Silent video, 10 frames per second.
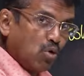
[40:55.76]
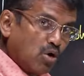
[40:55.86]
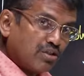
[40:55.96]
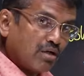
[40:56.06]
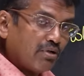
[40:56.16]
more
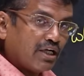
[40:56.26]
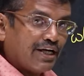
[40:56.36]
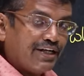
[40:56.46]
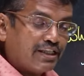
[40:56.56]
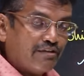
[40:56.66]
thermal
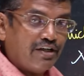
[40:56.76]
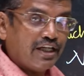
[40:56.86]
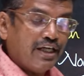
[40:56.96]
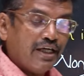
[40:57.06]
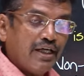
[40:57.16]

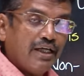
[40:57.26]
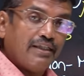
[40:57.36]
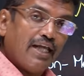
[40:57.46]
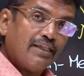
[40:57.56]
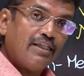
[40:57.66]
conductivity
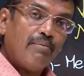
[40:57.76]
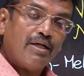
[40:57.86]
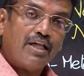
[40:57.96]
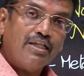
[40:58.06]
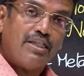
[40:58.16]
than the
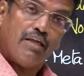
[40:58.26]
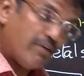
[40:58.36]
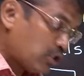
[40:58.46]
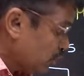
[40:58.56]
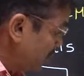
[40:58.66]
metals
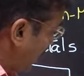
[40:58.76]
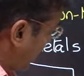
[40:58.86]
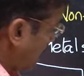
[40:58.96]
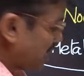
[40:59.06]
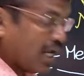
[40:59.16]
even though they are
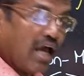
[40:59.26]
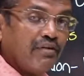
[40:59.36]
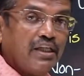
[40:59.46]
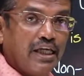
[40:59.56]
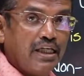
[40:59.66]
not
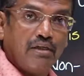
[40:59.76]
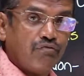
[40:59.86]
having any